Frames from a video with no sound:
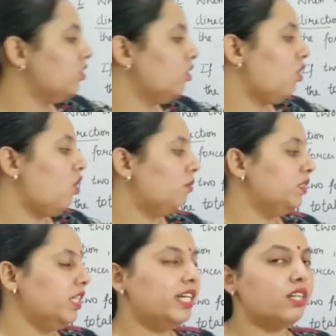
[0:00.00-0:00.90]
on the
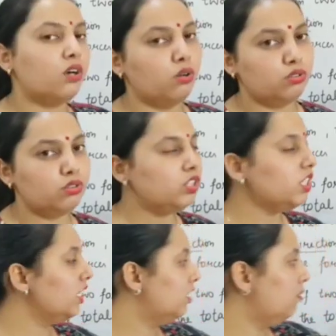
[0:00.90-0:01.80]
object also
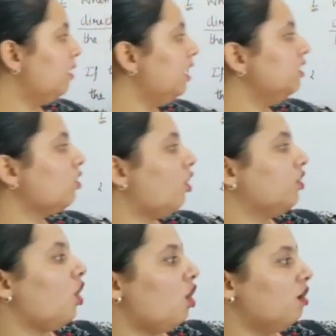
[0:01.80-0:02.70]
changing. Means on
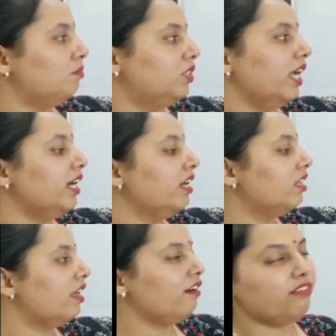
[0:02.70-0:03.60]
the
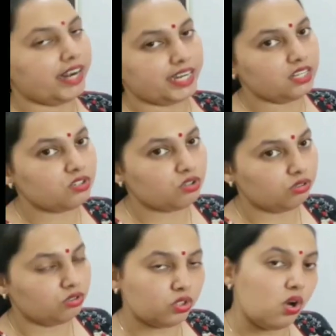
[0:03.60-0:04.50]
object the effect is
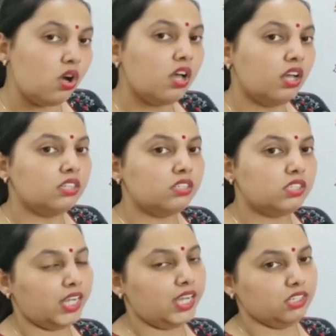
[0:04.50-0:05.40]
also
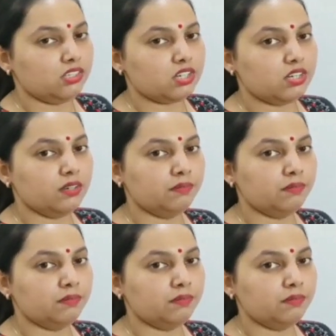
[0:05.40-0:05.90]
changed.